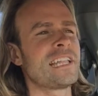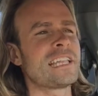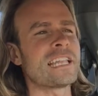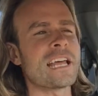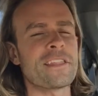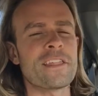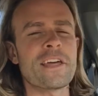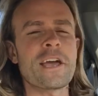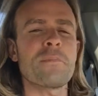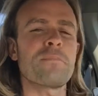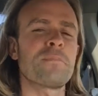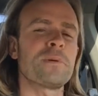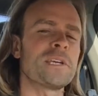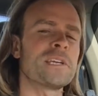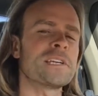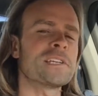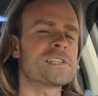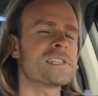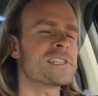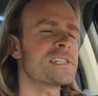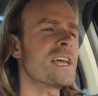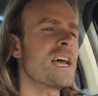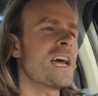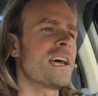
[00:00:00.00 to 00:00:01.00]
Now that
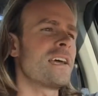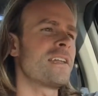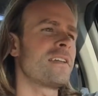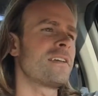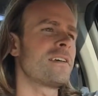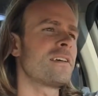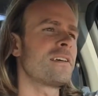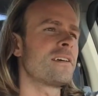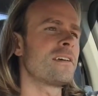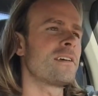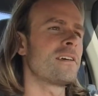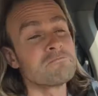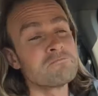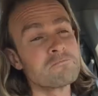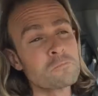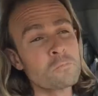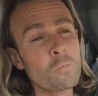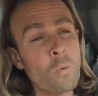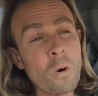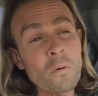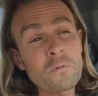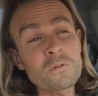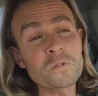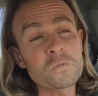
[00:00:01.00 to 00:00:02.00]
being said,
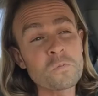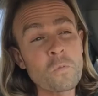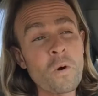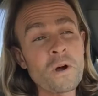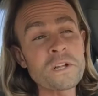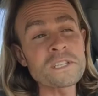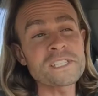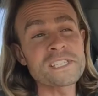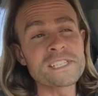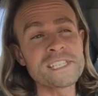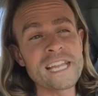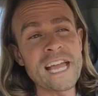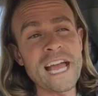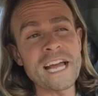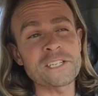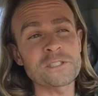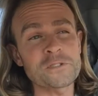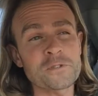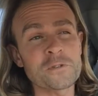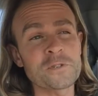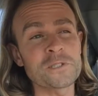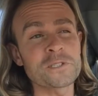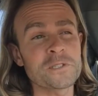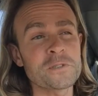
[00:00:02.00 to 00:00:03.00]
what was once
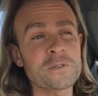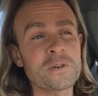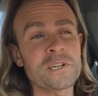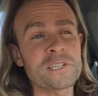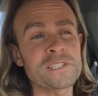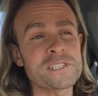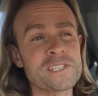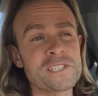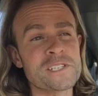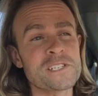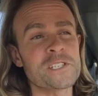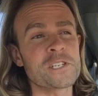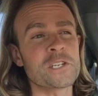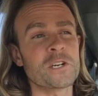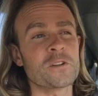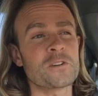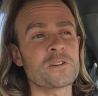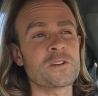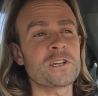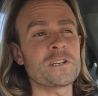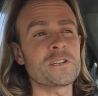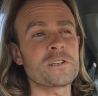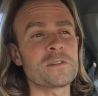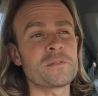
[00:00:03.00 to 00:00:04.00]
natural to us as
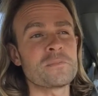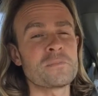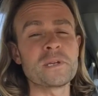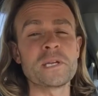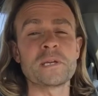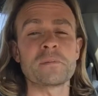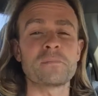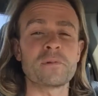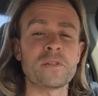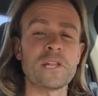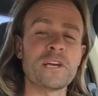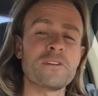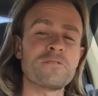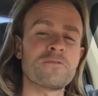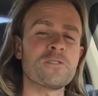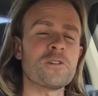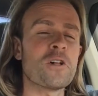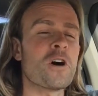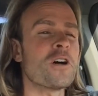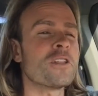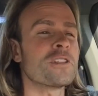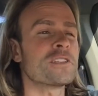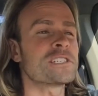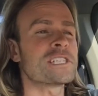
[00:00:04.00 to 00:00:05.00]
children, being
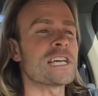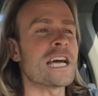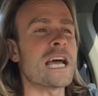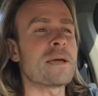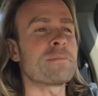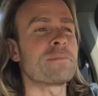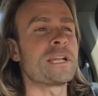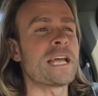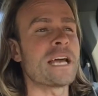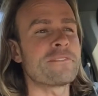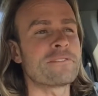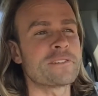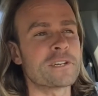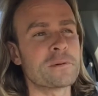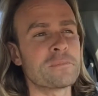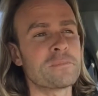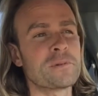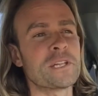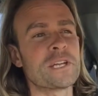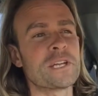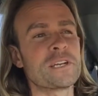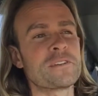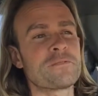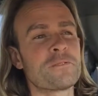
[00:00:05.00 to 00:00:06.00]
playful all the time and having a
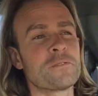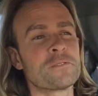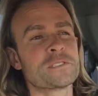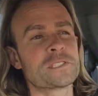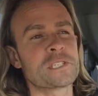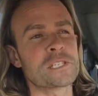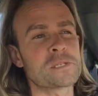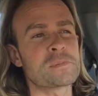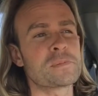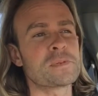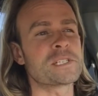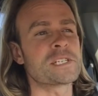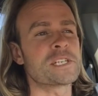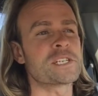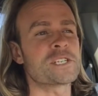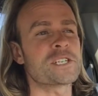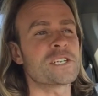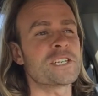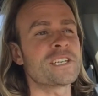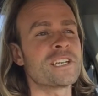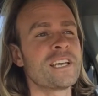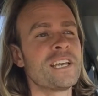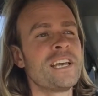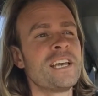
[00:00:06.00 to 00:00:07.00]
playful
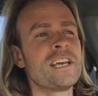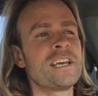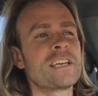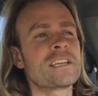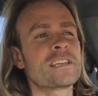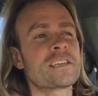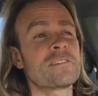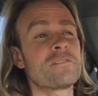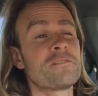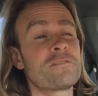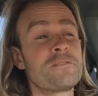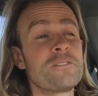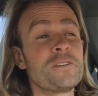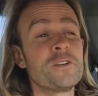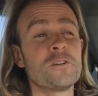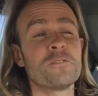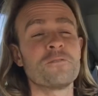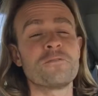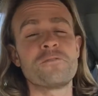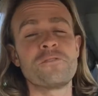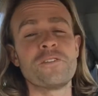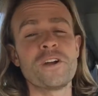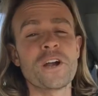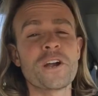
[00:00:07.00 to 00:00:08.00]
disposition, can feel
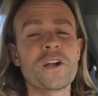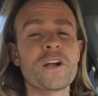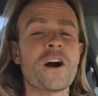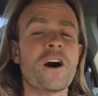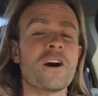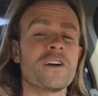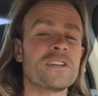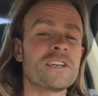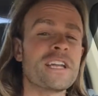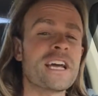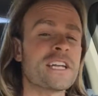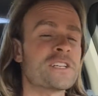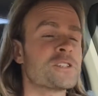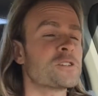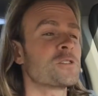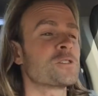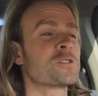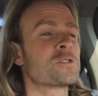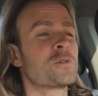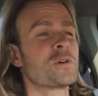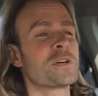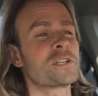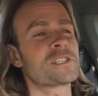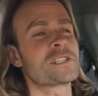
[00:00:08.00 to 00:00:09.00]
very unnatural
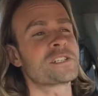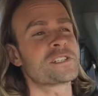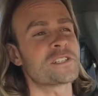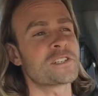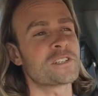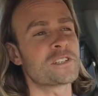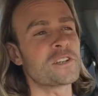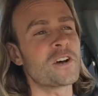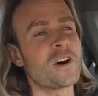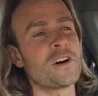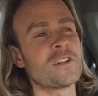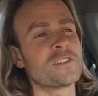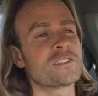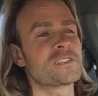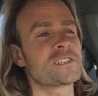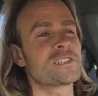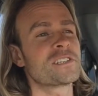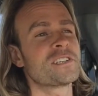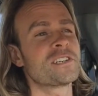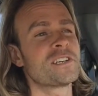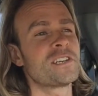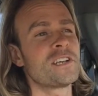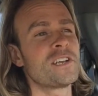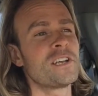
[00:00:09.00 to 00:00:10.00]
to us as
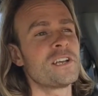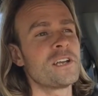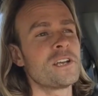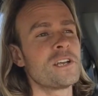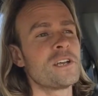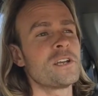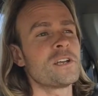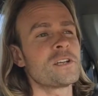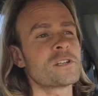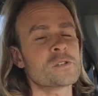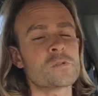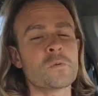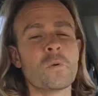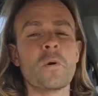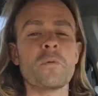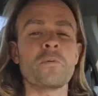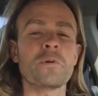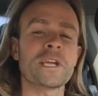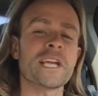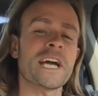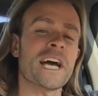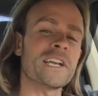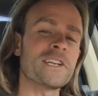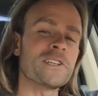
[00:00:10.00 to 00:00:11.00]
adults. So what
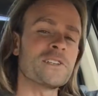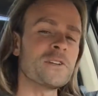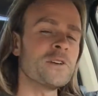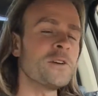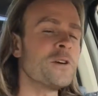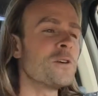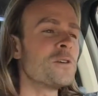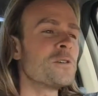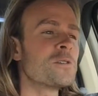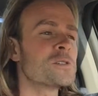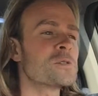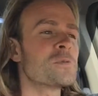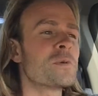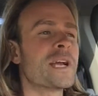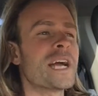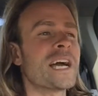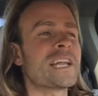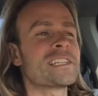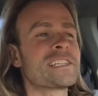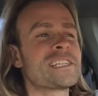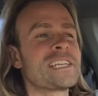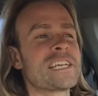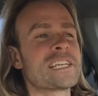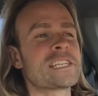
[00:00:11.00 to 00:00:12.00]
we got to do is we
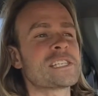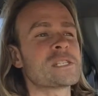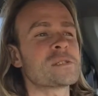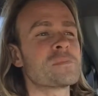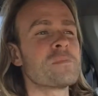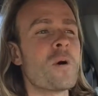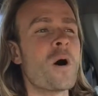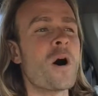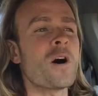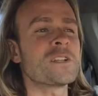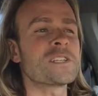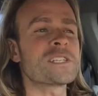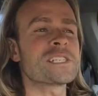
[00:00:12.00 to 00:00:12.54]
got to take small